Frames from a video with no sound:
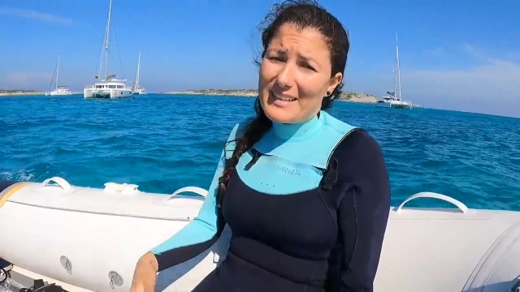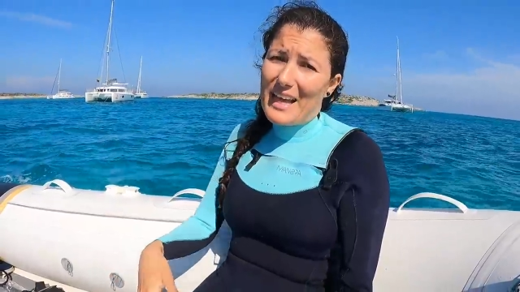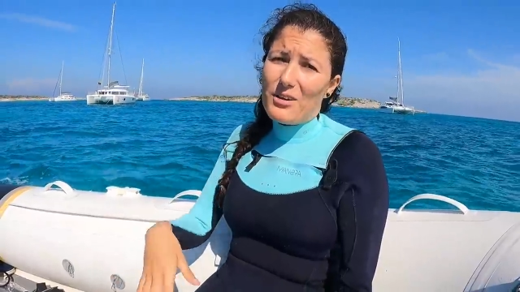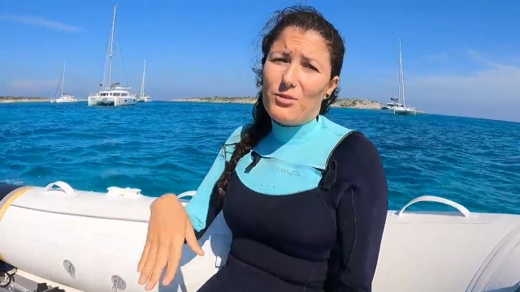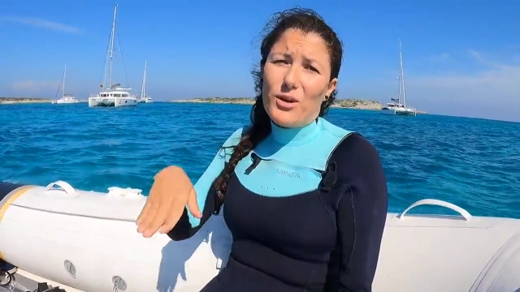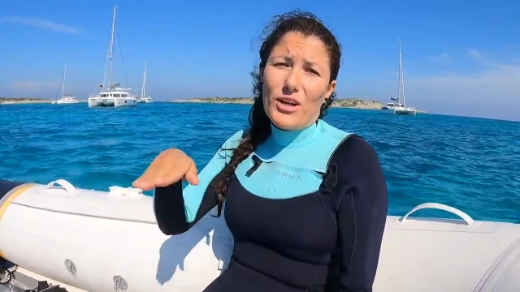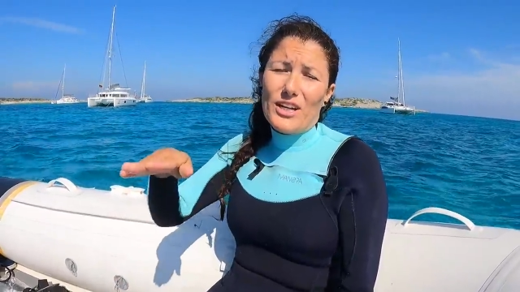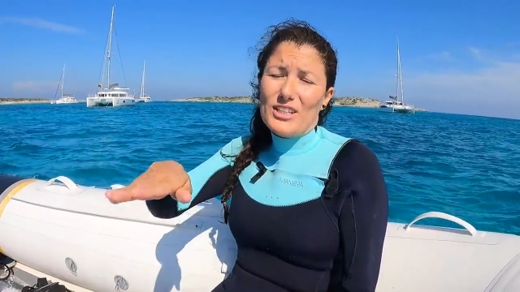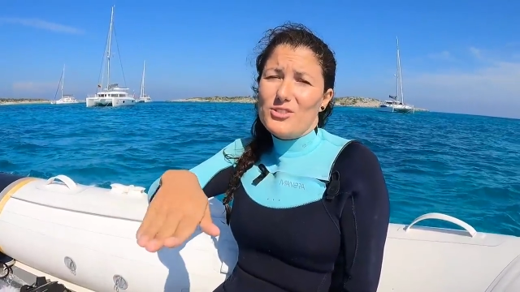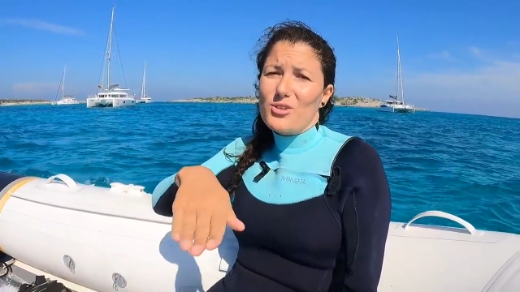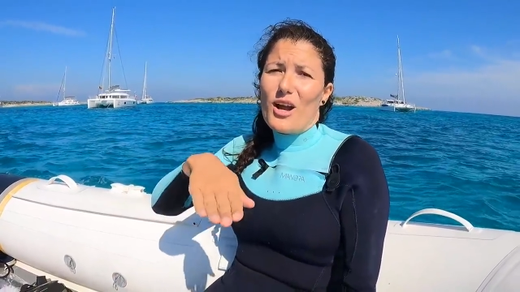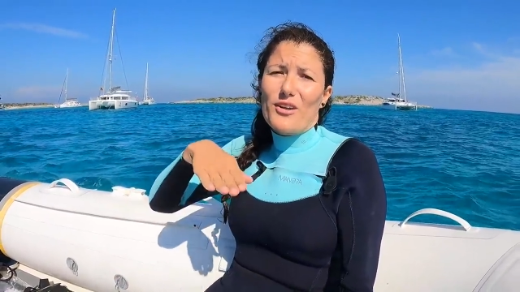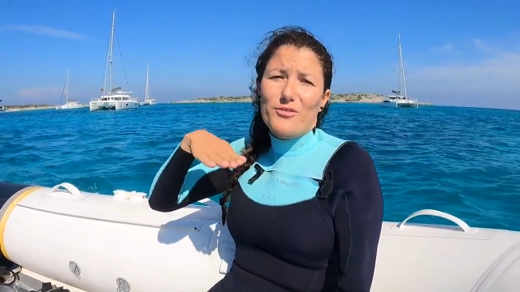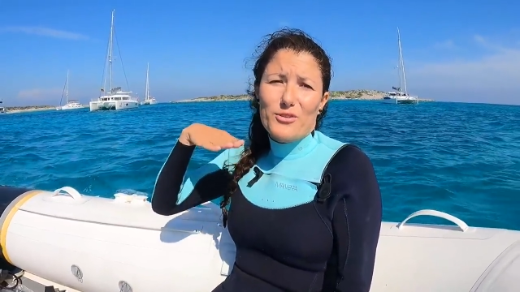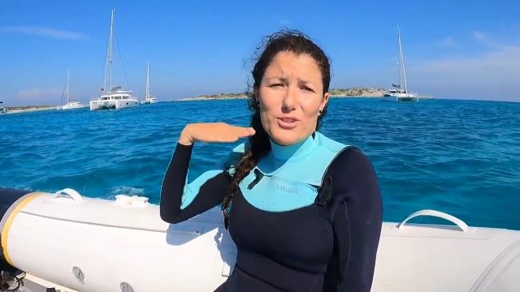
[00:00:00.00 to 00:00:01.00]
then we're gonna
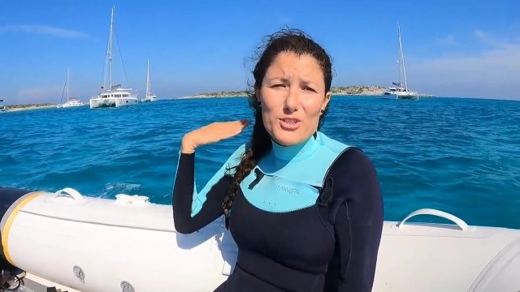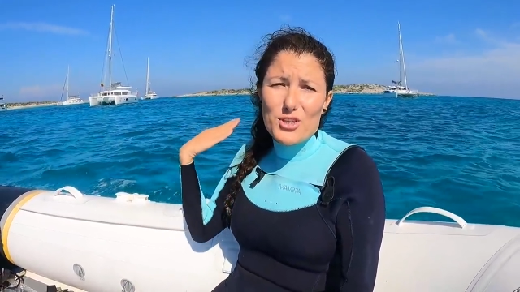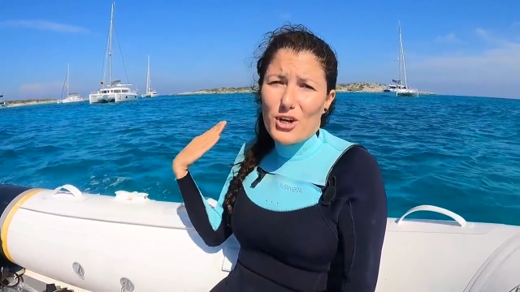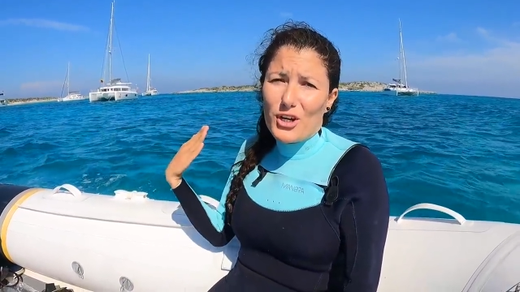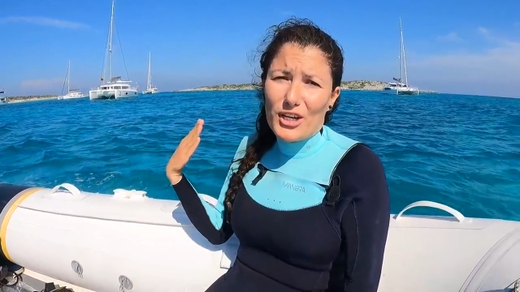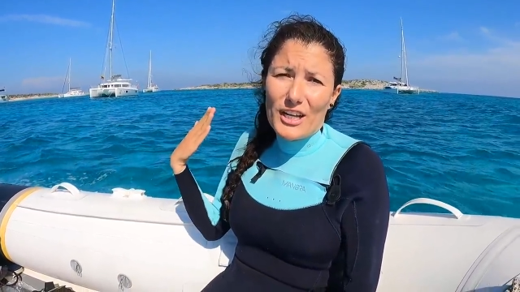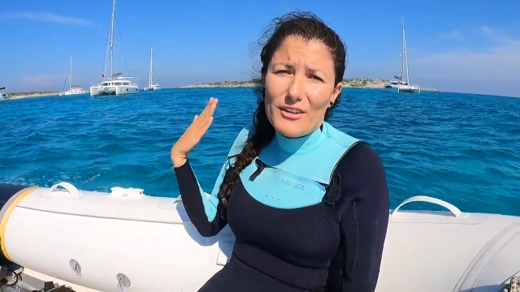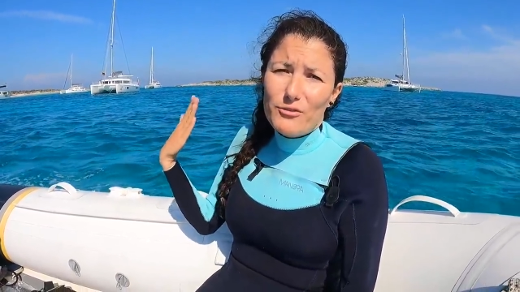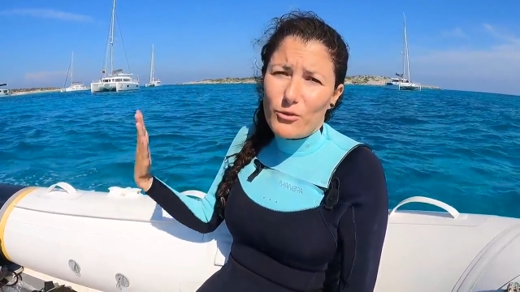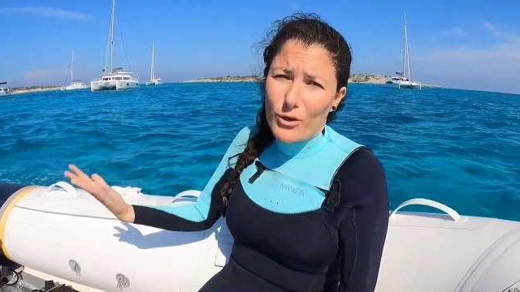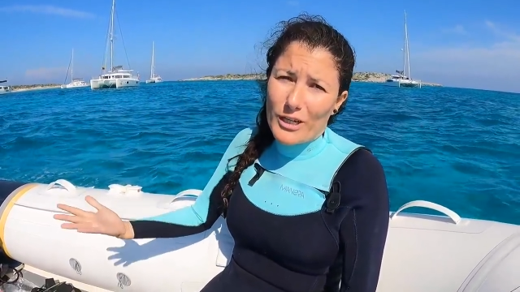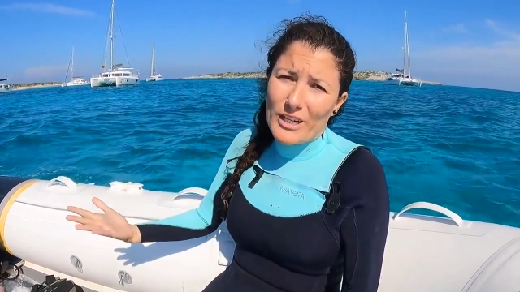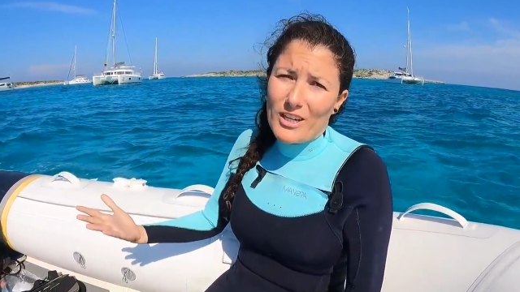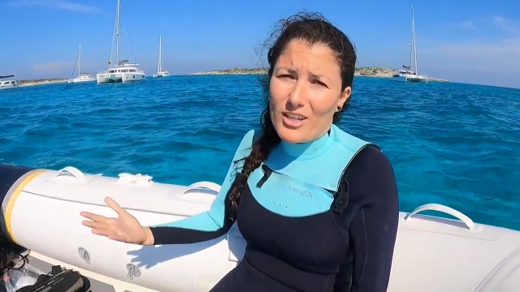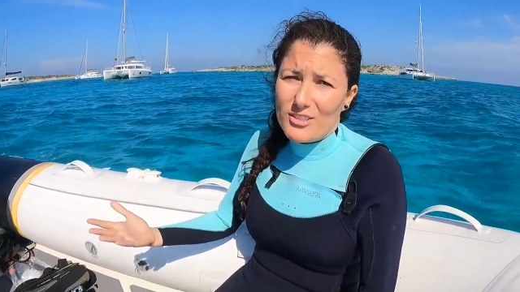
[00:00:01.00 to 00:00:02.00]
drag for sure in
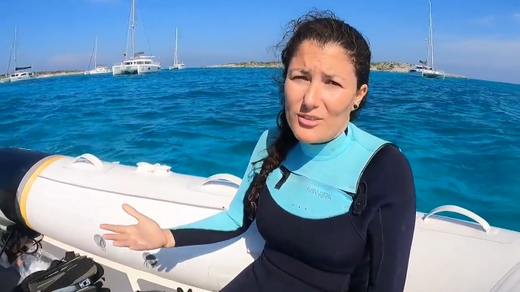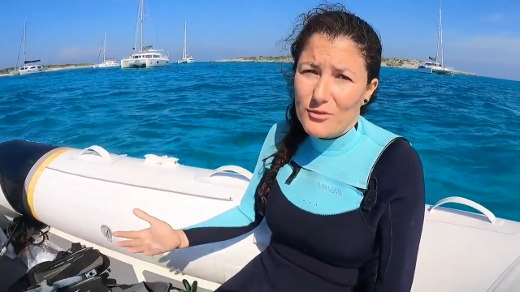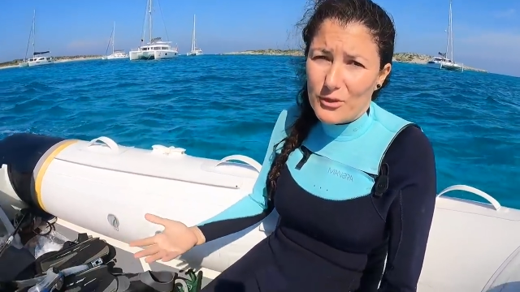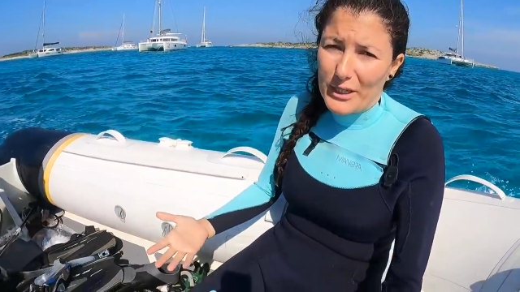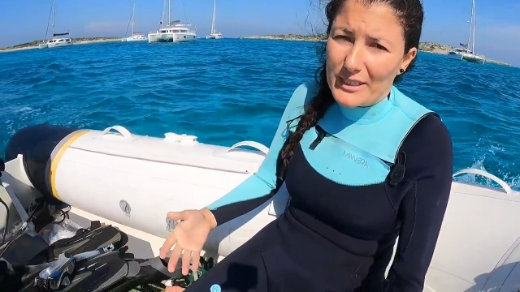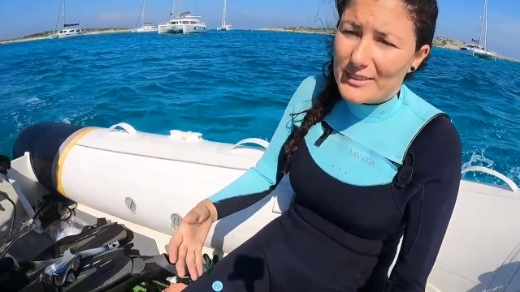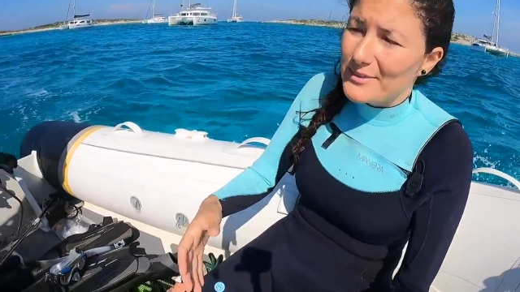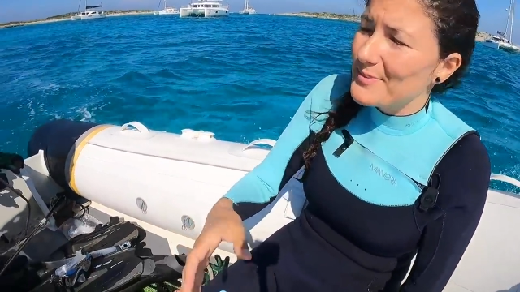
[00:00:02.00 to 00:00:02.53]
40 knots of wind.